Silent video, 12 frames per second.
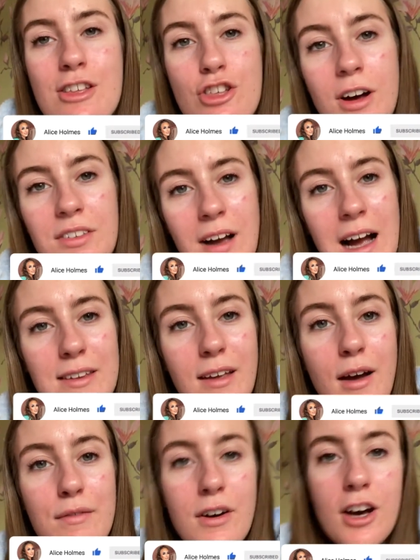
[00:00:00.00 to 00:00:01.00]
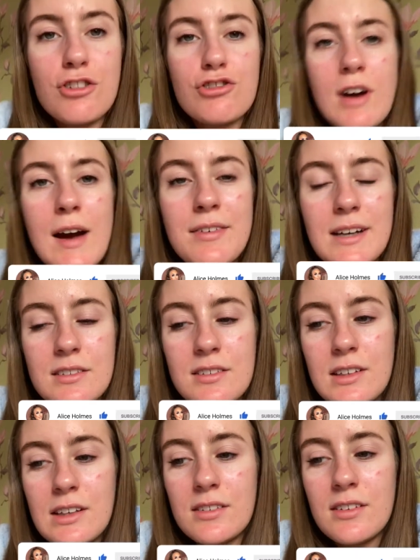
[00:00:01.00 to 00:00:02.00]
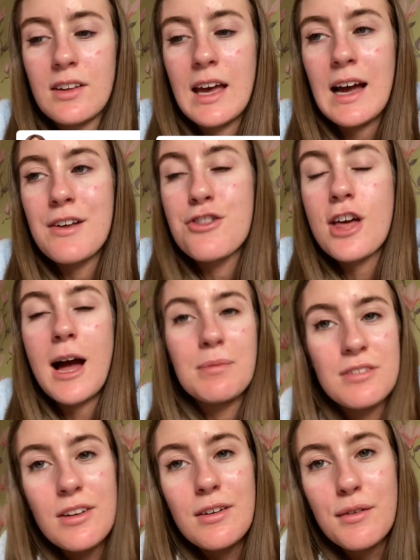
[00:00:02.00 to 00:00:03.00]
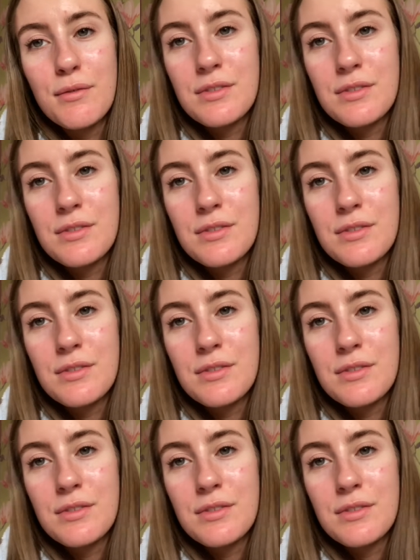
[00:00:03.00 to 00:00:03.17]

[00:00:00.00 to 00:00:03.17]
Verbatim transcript: She also had her first driving lesson yesterday and she absolutely loved